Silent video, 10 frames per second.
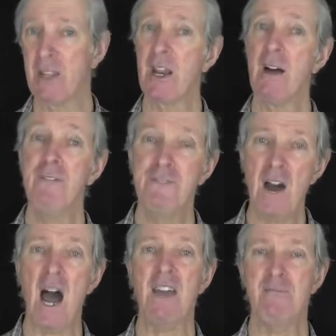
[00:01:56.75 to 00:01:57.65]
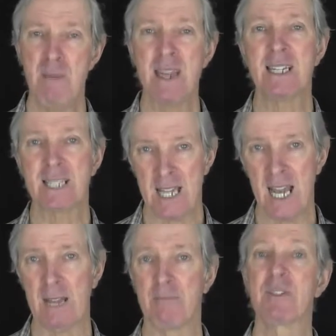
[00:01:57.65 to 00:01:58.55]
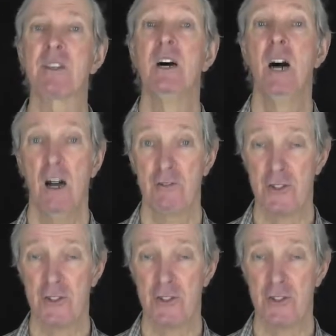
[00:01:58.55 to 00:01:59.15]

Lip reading: And there are five main types of